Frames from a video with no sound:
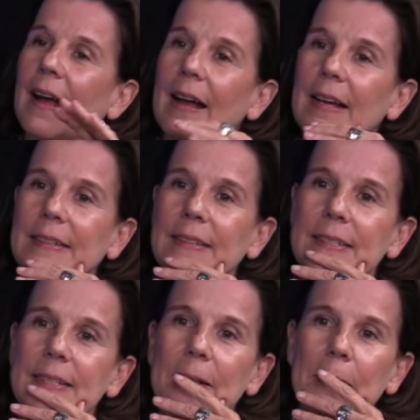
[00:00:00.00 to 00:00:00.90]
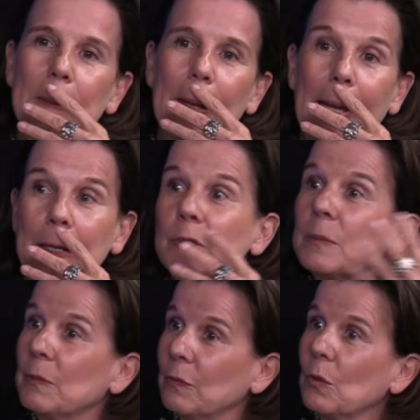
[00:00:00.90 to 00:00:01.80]
And uh, and it was
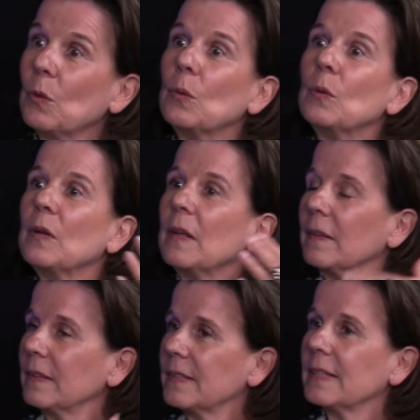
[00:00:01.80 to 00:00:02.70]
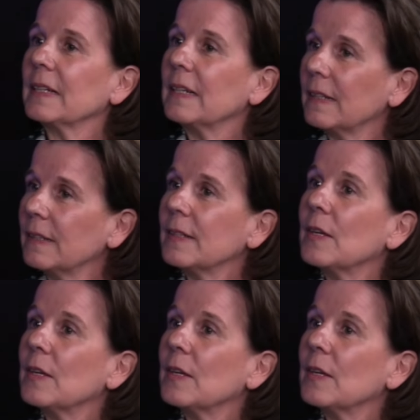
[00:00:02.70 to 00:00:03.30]
before the sudden